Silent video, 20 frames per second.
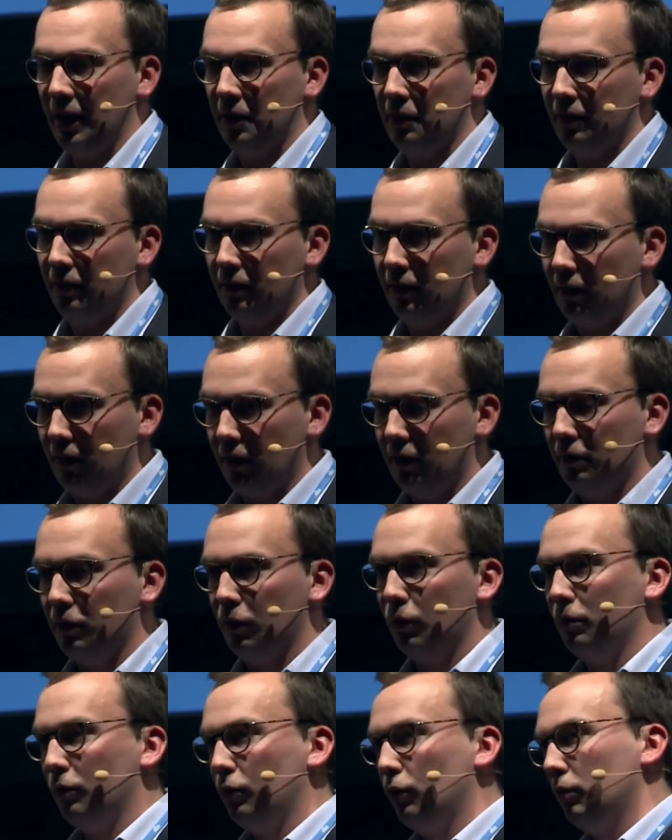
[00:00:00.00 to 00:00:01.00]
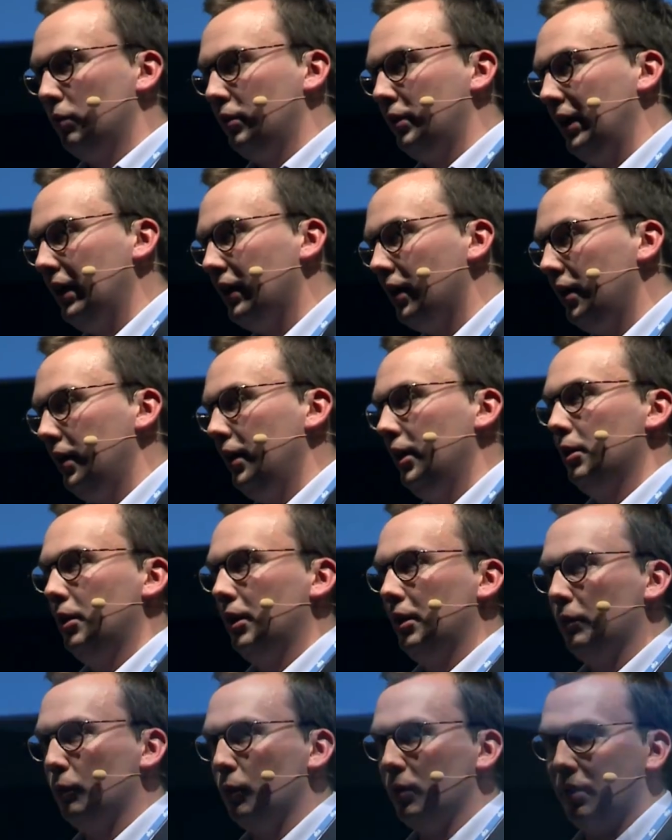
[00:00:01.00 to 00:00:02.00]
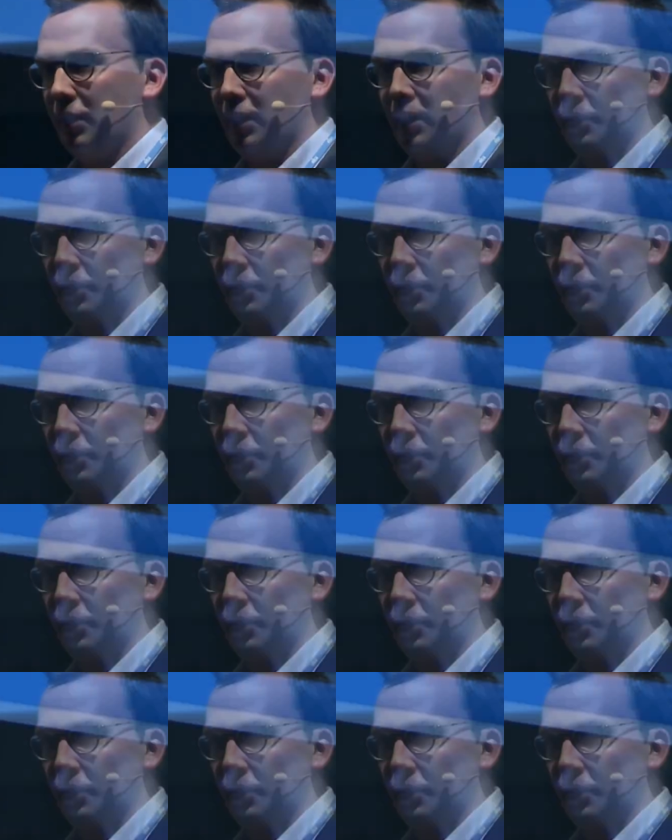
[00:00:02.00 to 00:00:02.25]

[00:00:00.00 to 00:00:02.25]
And the idea that